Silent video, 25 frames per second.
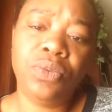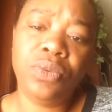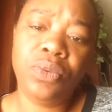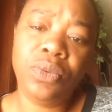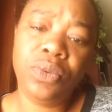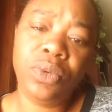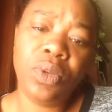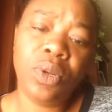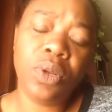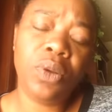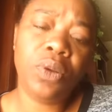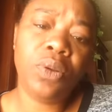
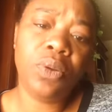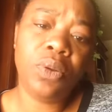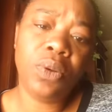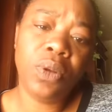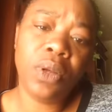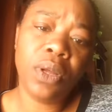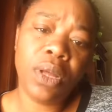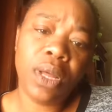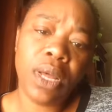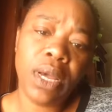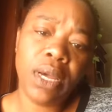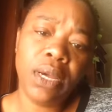You know,
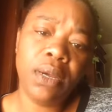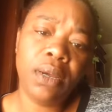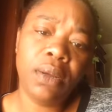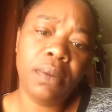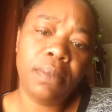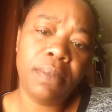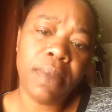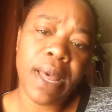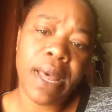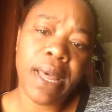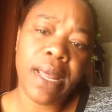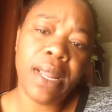
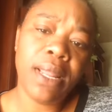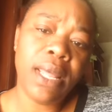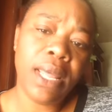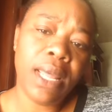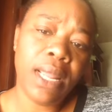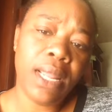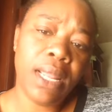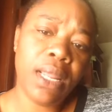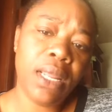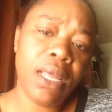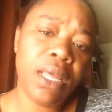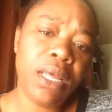um, I,
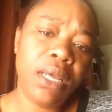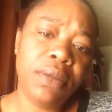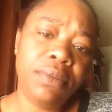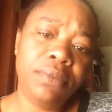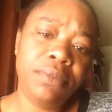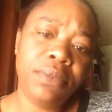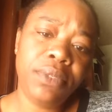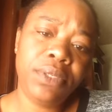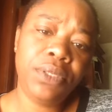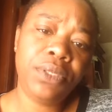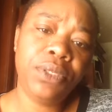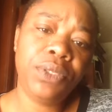I
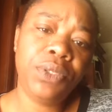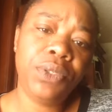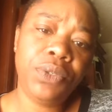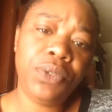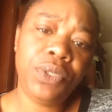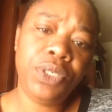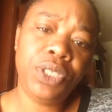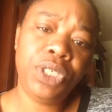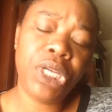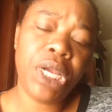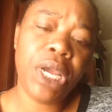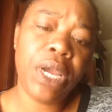love
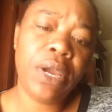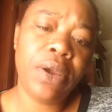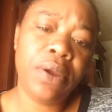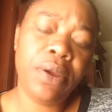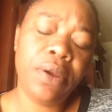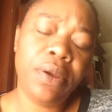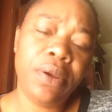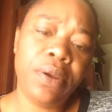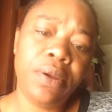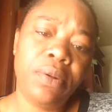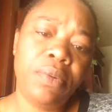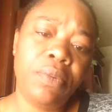to
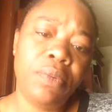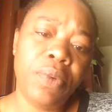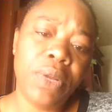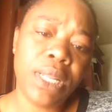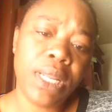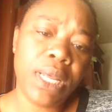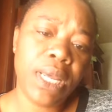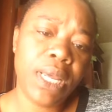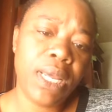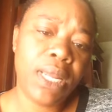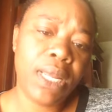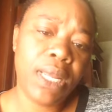share.
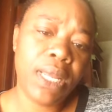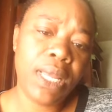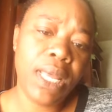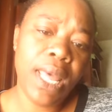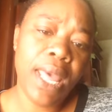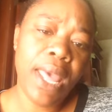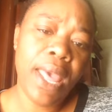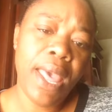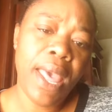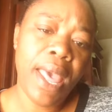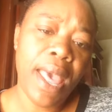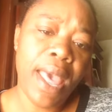One lady
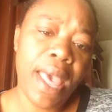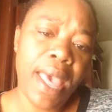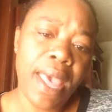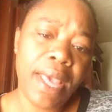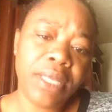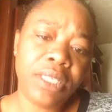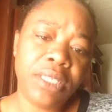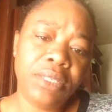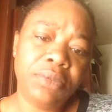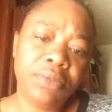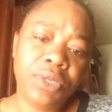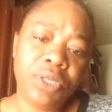
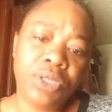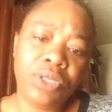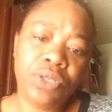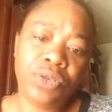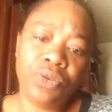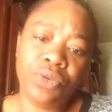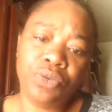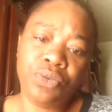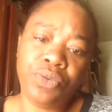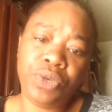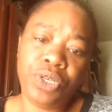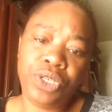asked me
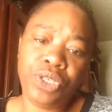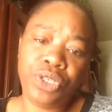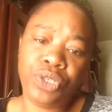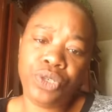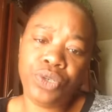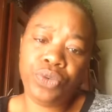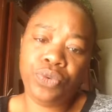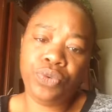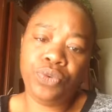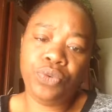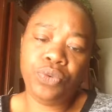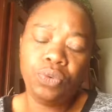to
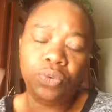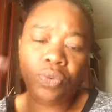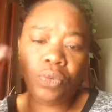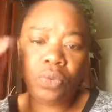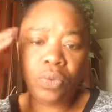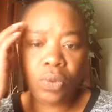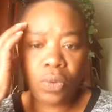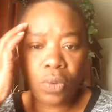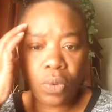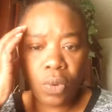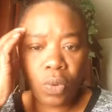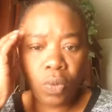redo
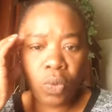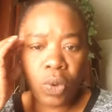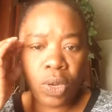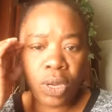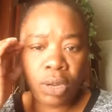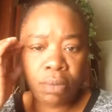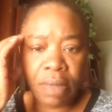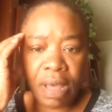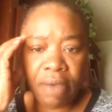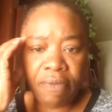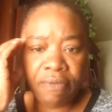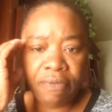one
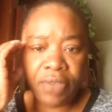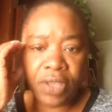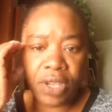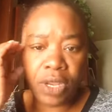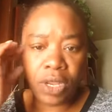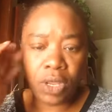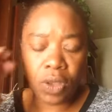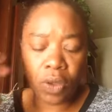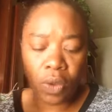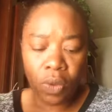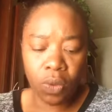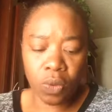of my
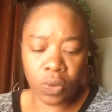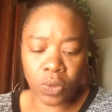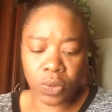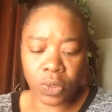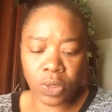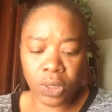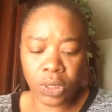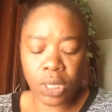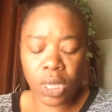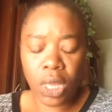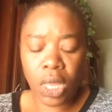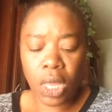
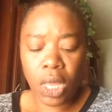videos.